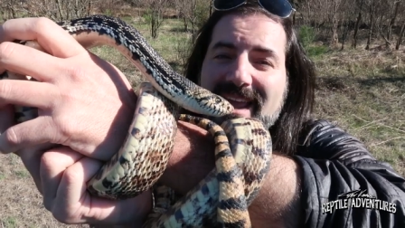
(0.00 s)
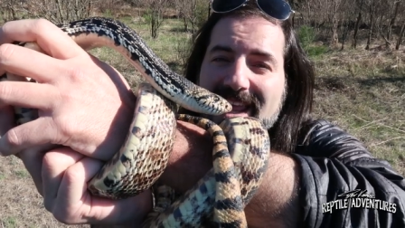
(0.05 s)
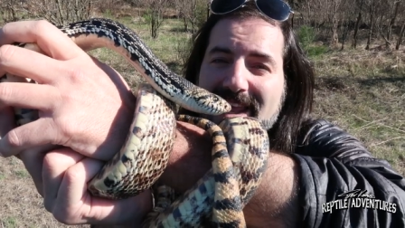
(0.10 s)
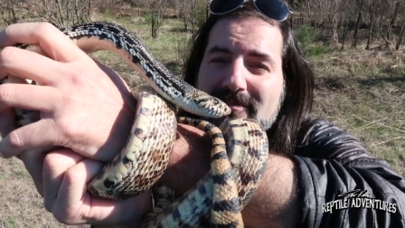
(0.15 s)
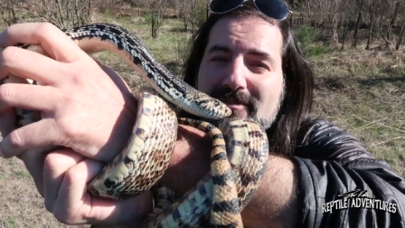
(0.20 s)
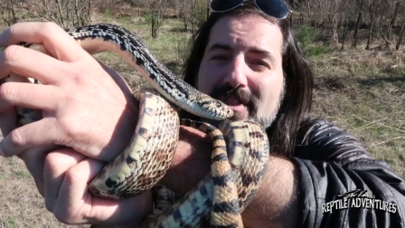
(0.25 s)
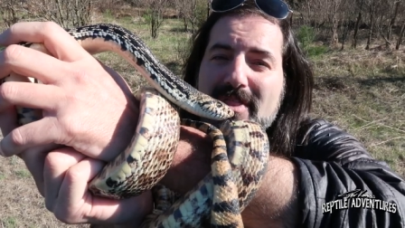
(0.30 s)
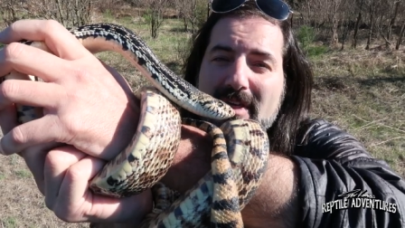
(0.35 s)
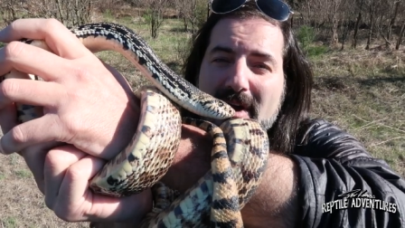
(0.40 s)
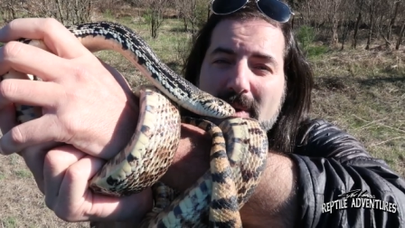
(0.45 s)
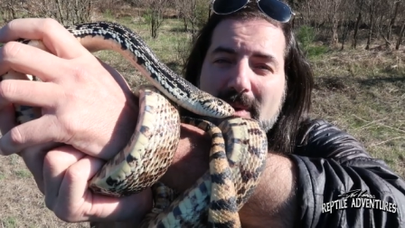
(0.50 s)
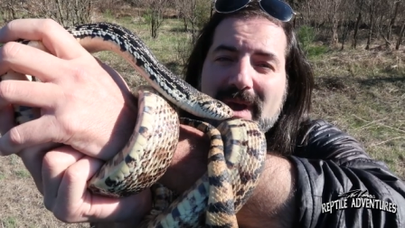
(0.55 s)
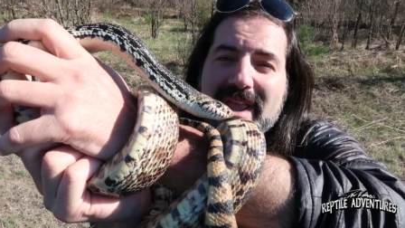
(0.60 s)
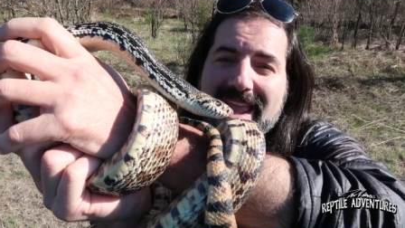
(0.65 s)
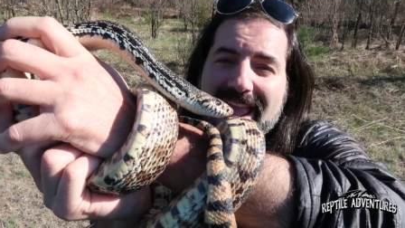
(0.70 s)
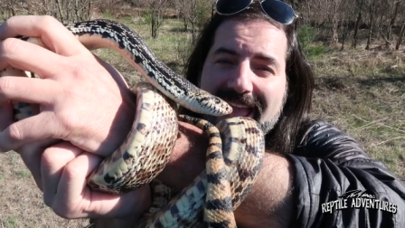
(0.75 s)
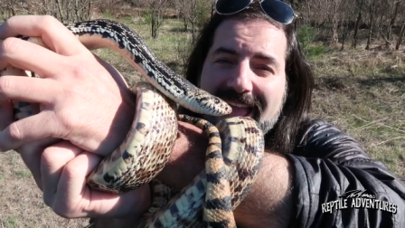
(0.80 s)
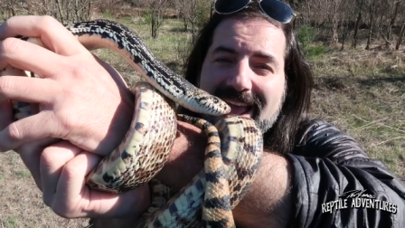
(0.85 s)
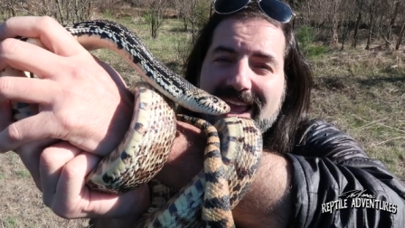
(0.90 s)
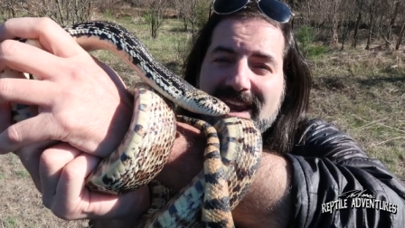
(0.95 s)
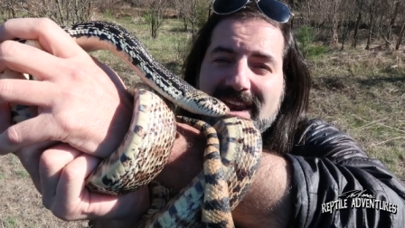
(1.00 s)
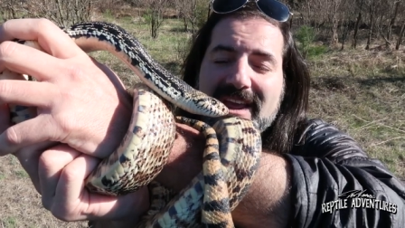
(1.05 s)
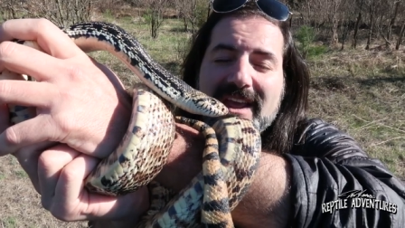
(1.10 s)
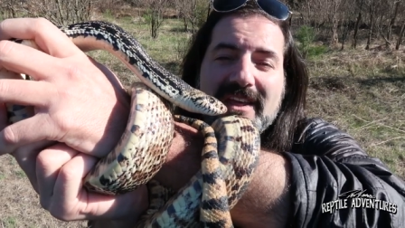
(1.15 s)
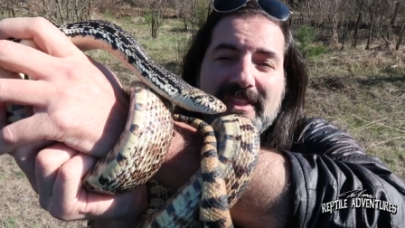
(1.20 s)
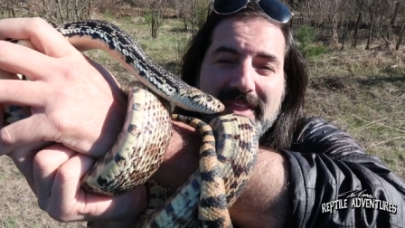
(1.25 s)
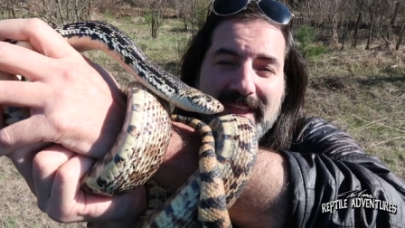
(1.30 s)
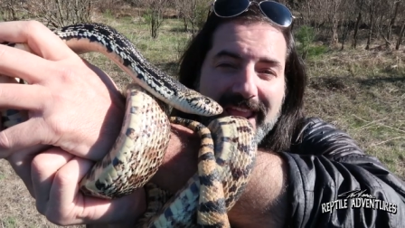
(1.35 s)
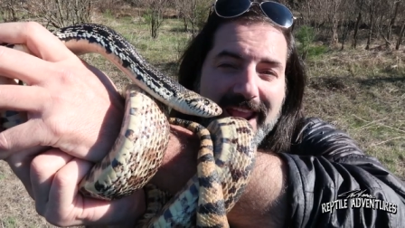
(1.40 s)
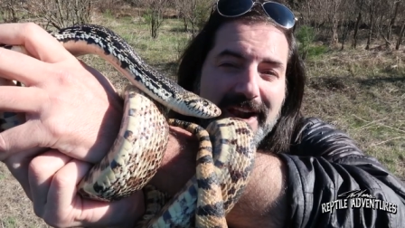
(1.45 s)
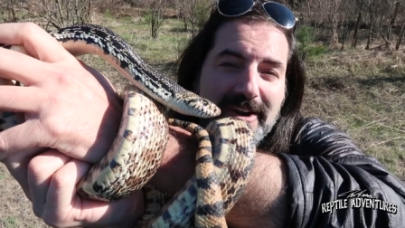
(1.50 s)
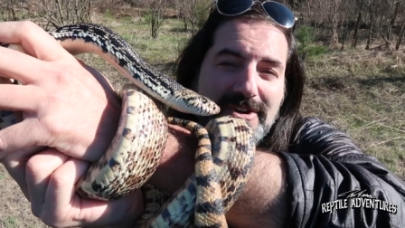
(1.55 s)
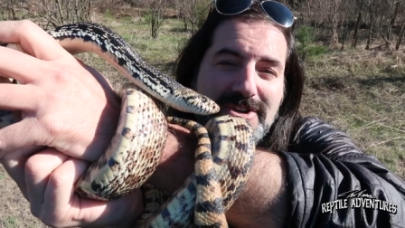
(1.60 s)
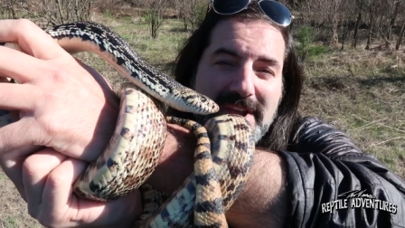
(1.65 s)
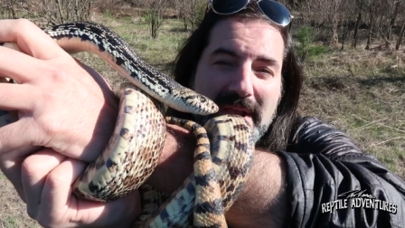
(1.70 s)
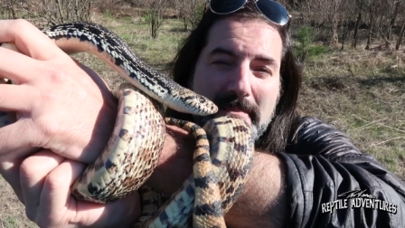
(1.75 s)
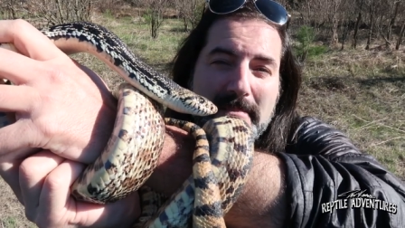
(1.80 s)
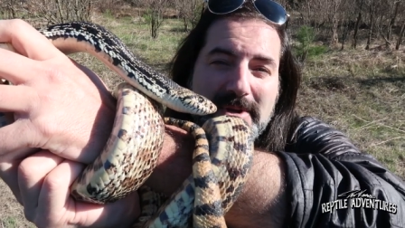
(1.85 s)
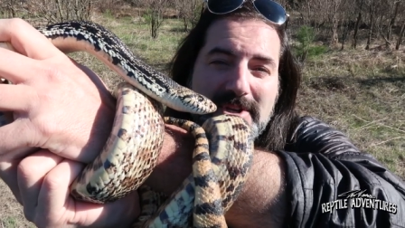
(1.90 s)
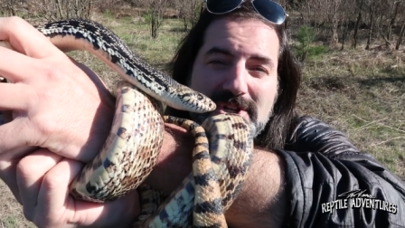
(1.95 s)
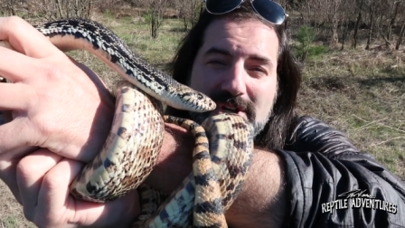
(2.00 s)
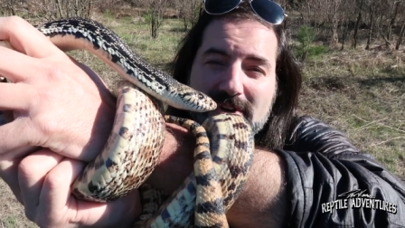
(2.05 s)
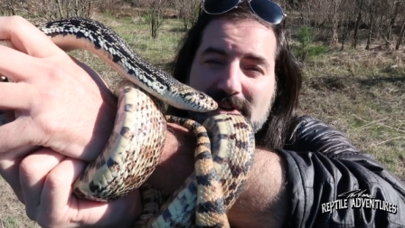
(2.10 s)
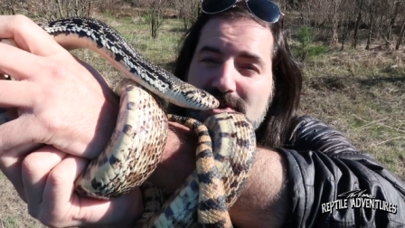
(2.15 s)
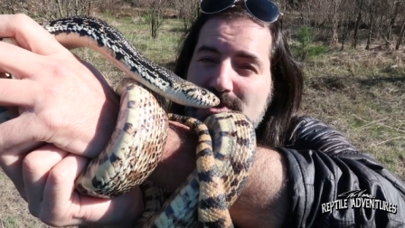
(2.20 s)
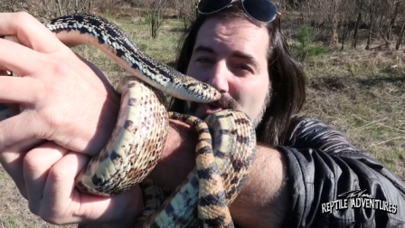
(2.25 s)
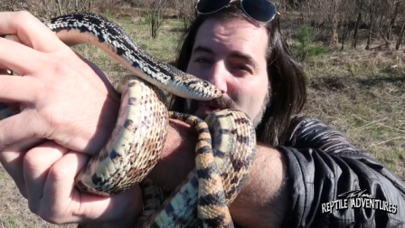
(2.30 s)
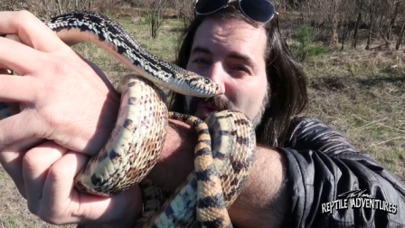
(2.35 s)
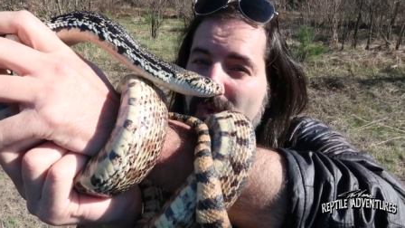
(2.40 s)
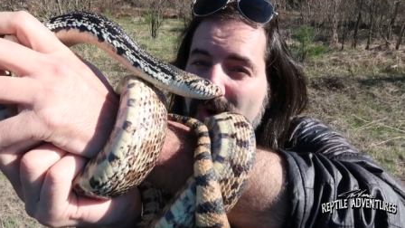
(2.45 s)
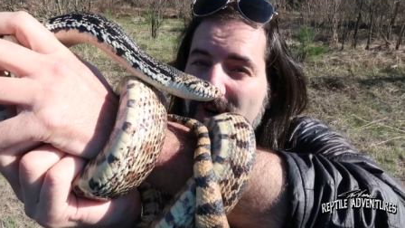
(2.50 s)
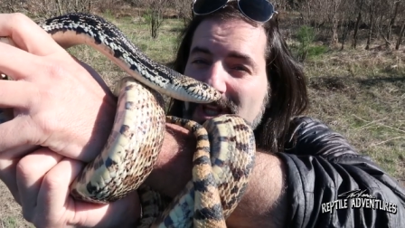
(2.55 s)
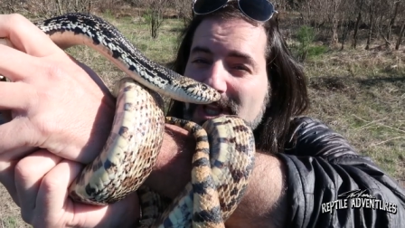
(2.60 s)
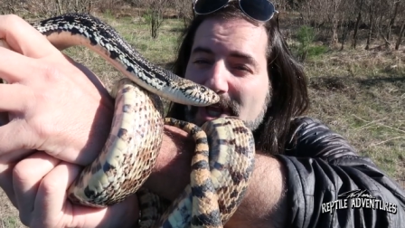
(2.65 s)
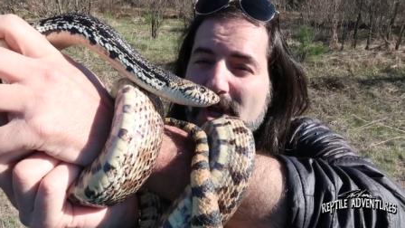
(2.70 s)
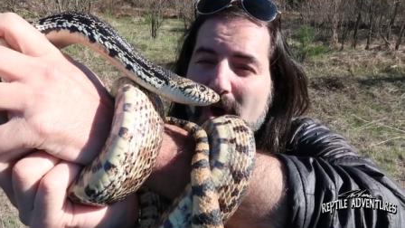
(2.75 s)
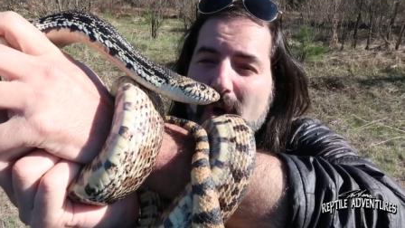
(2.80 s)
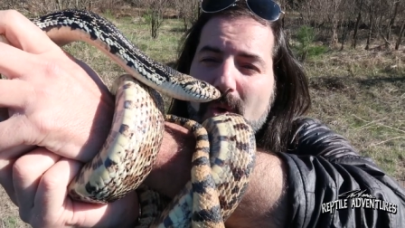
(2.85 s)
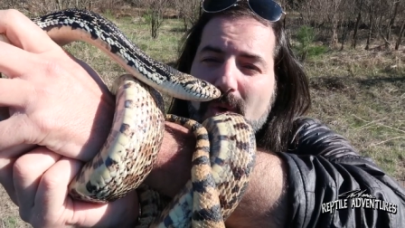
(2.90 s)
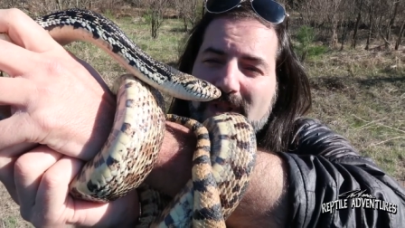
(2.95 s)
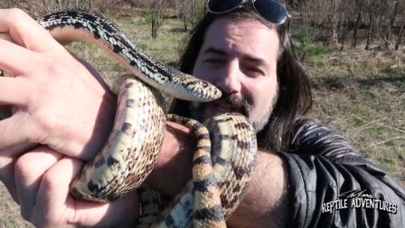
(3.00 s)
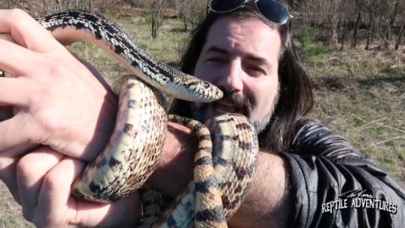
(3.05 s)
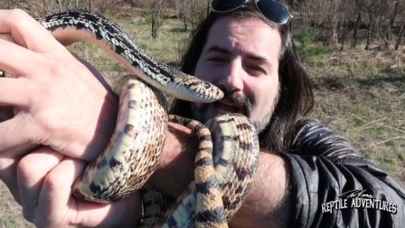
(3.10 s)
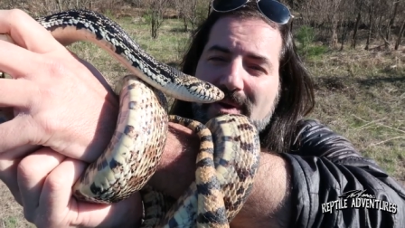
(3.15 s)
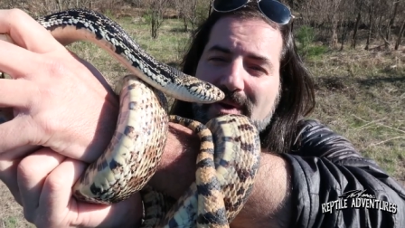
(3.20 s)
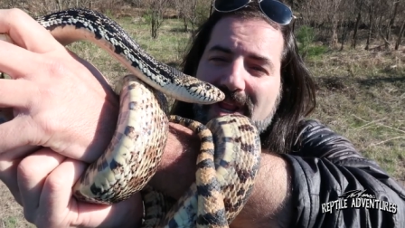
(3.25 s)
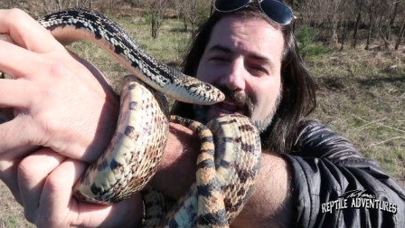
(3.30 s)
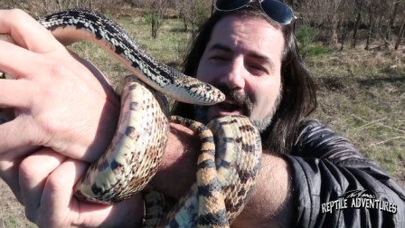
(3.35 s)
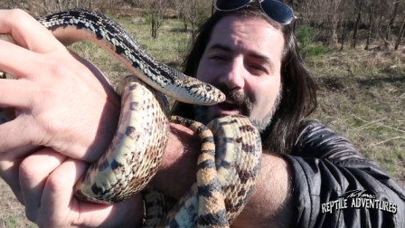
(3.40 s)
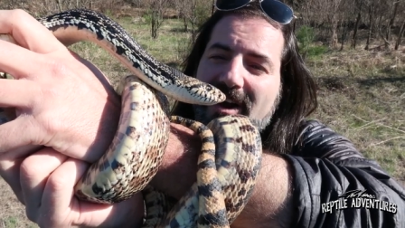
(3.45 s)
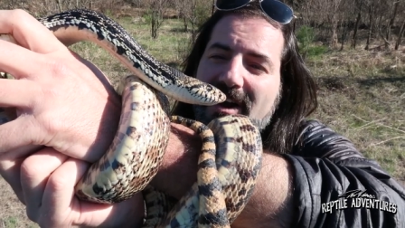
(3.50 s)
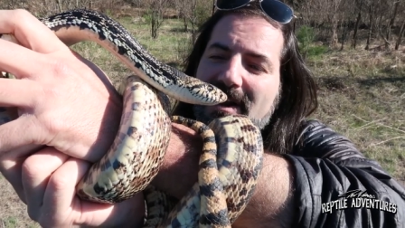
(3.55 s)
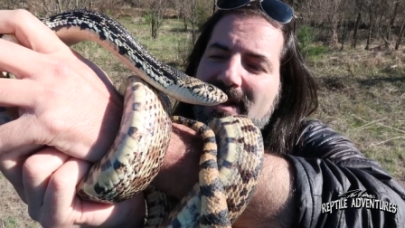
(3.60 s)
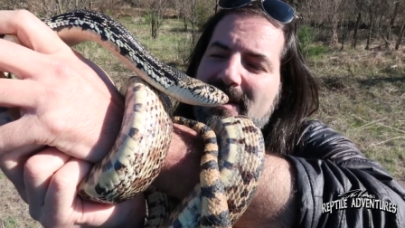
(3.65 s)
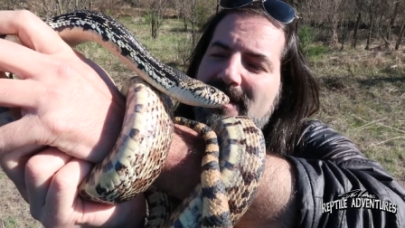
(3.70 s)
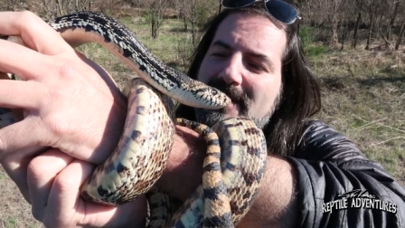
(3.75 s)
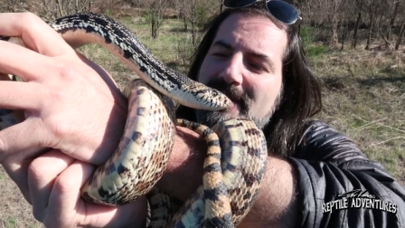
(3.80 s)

even though again, the air temperature is really cold out here.